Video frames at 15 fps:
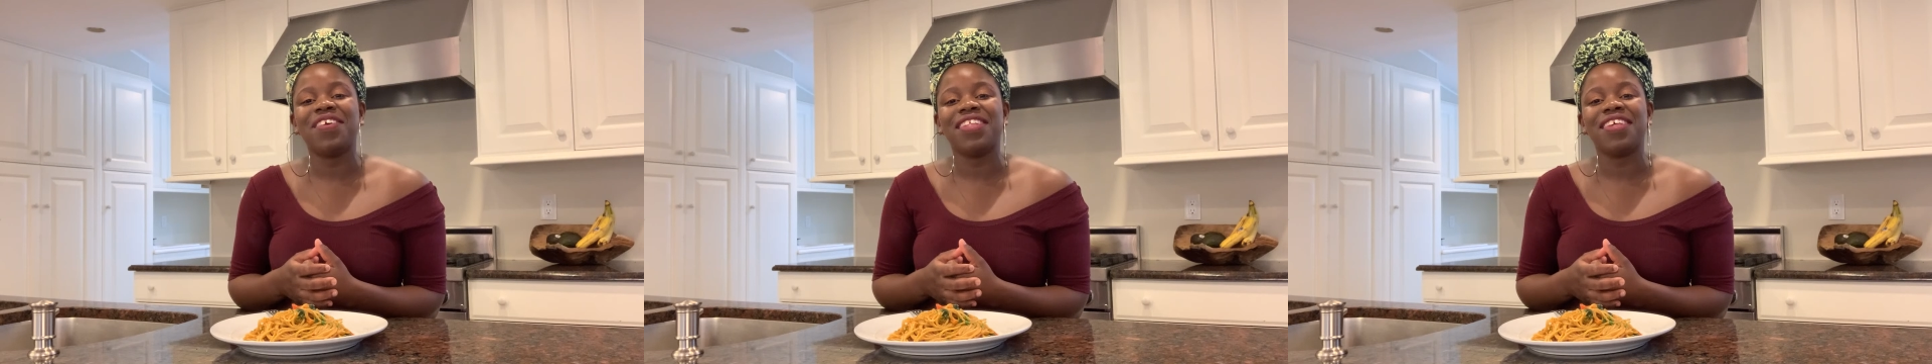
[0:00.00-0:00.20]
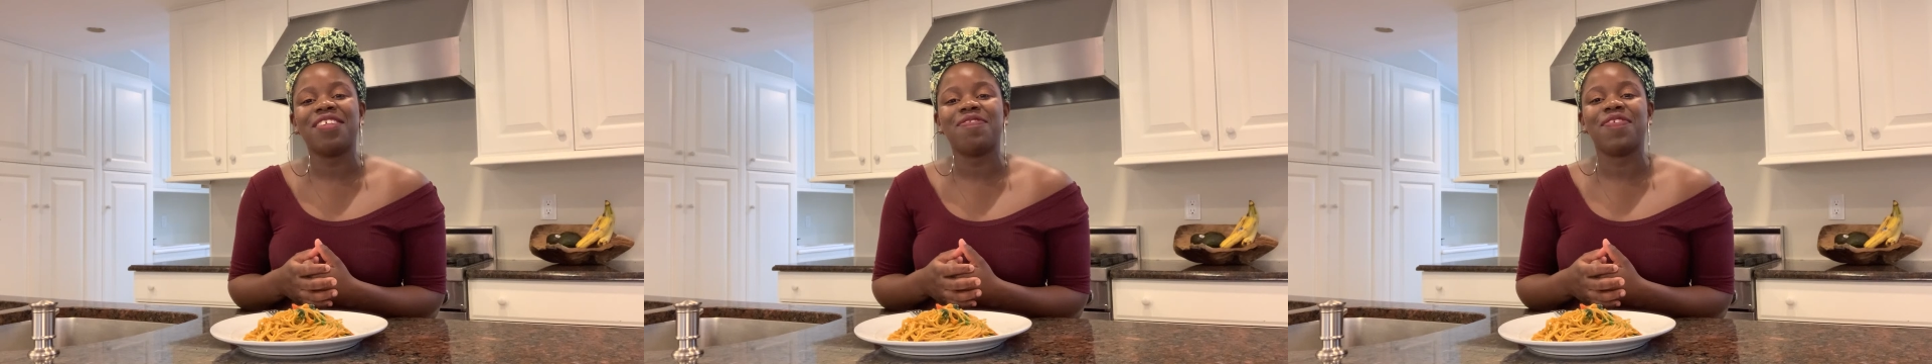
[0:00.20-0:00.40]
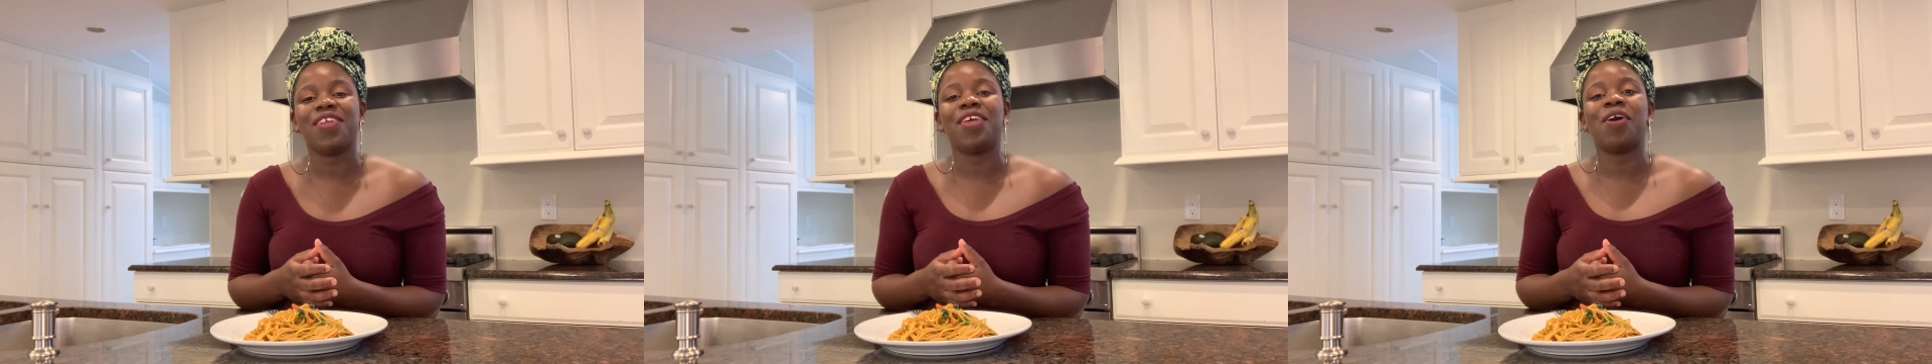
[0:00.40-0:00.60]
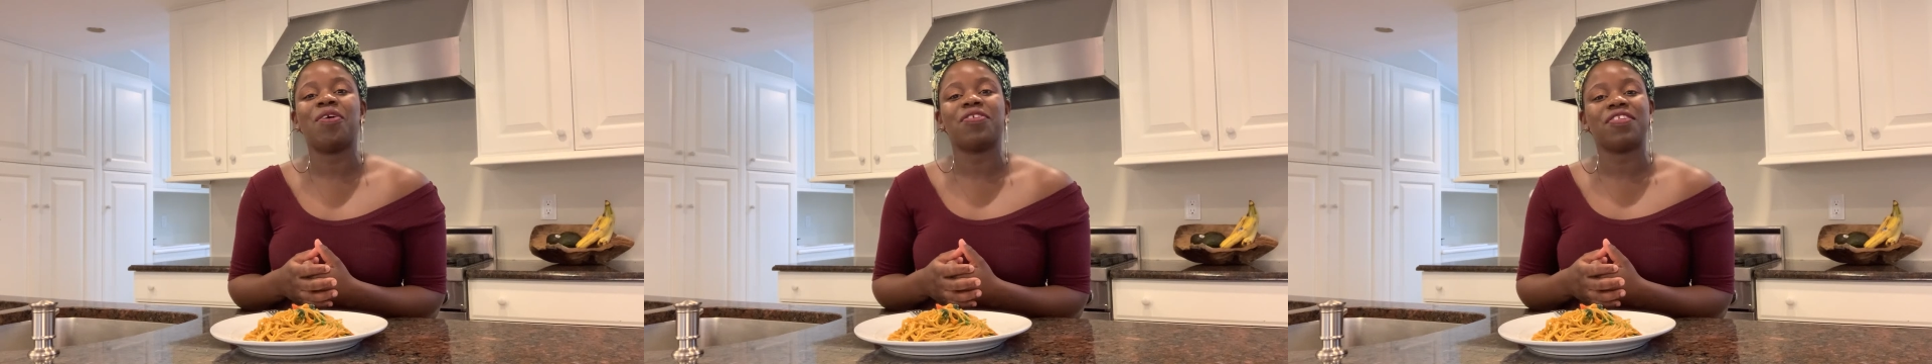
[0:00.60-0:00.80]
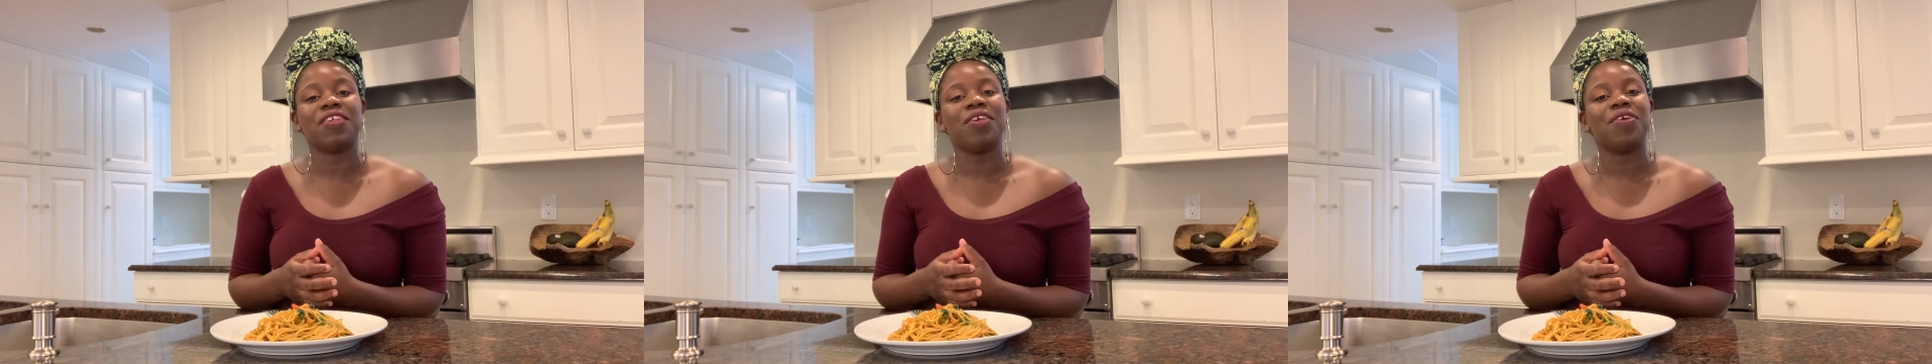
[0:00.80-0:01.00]
with this video.
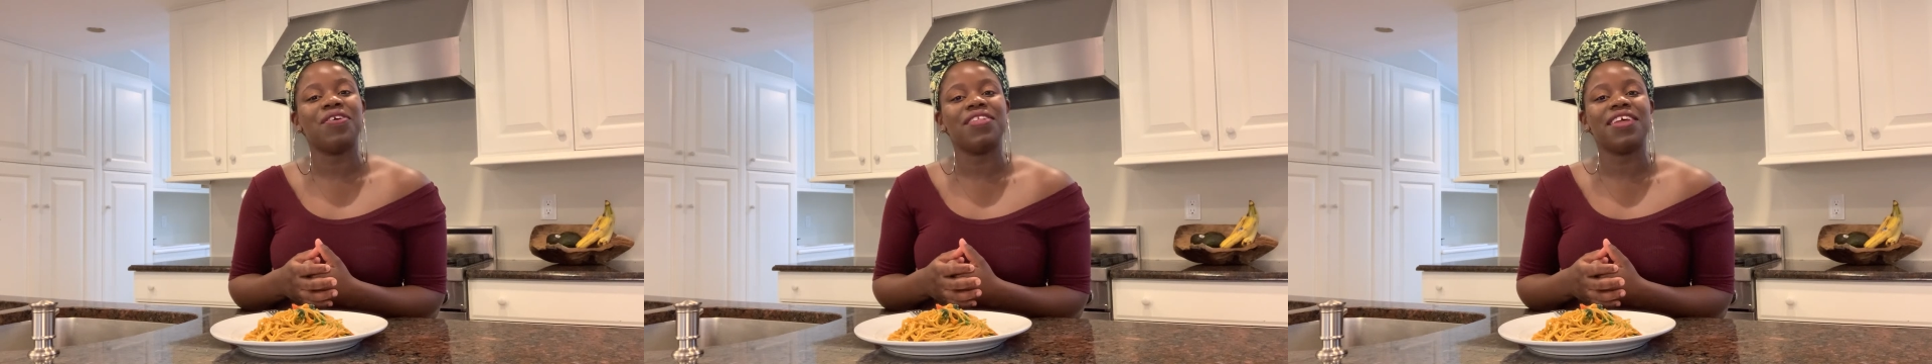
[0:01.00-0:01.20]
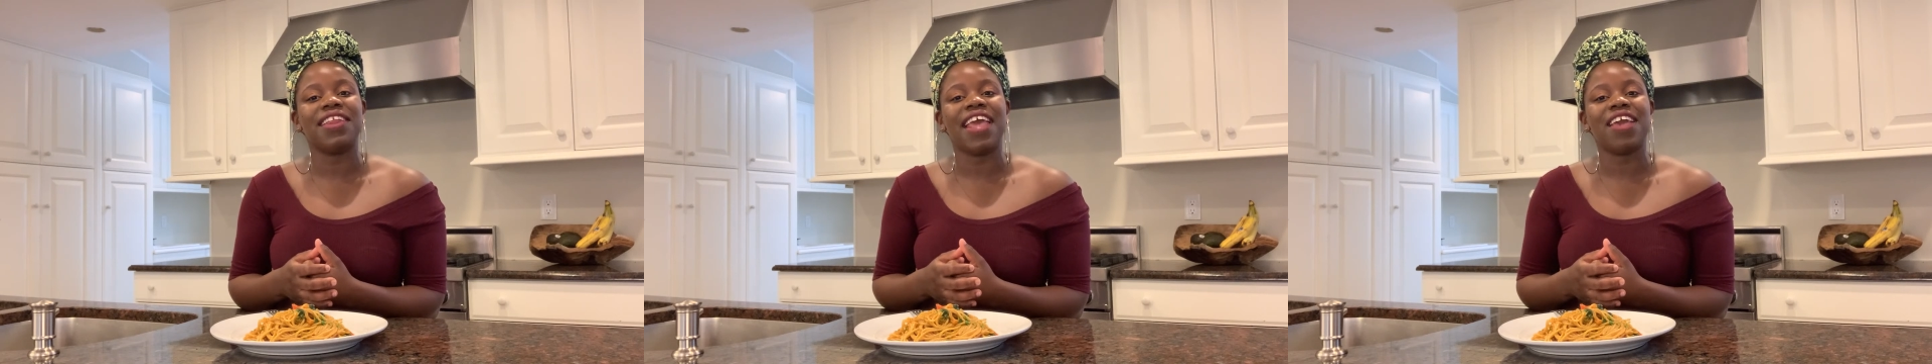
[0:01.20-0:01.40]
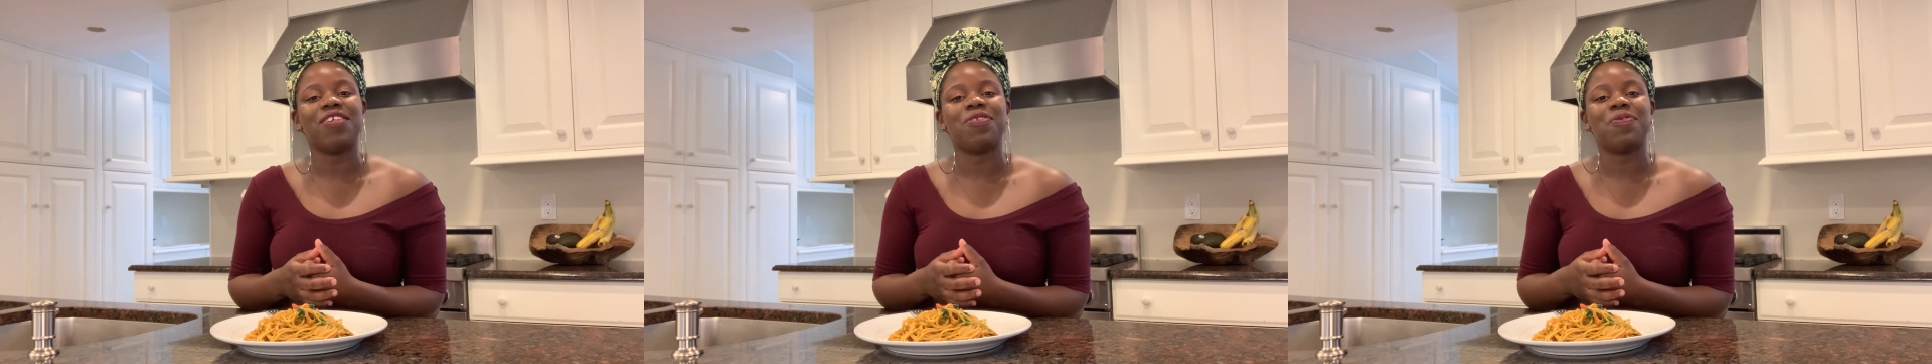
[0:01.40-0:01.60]
I'll see you on the next